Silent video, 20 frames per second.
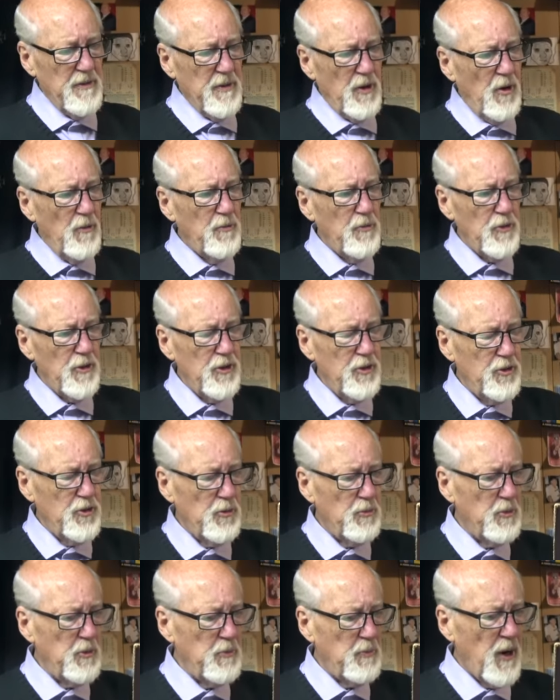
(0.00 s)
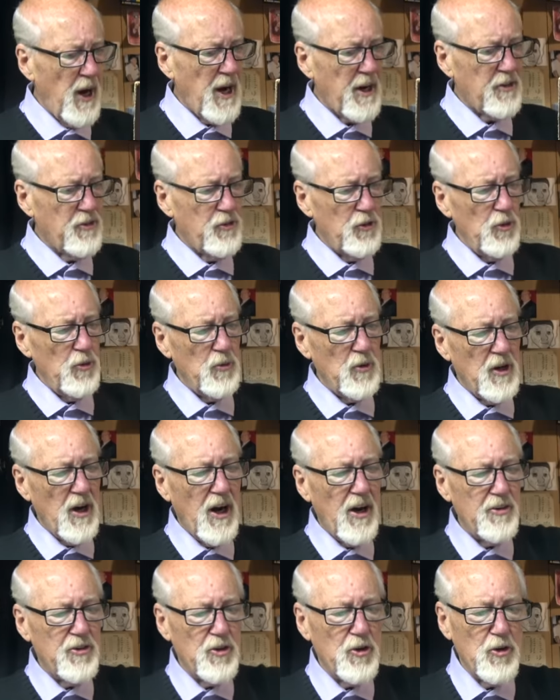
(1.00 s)
hopefully she'll be back soon.
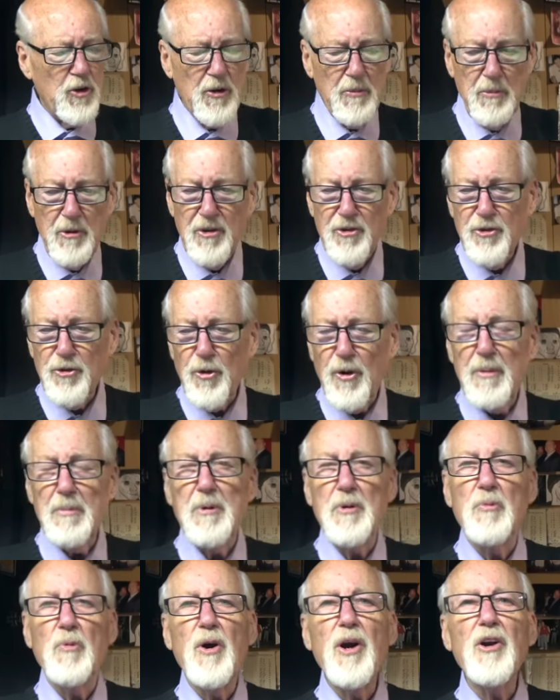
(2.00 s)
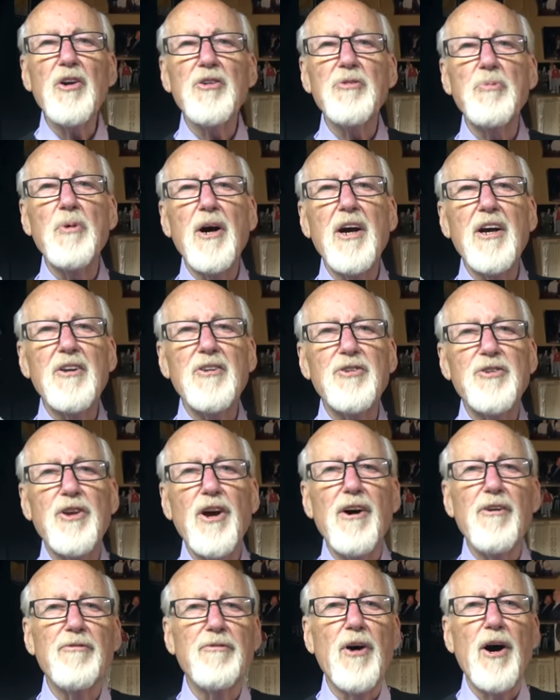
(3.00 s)
Guys are going to be screaming, "Where's my stuff?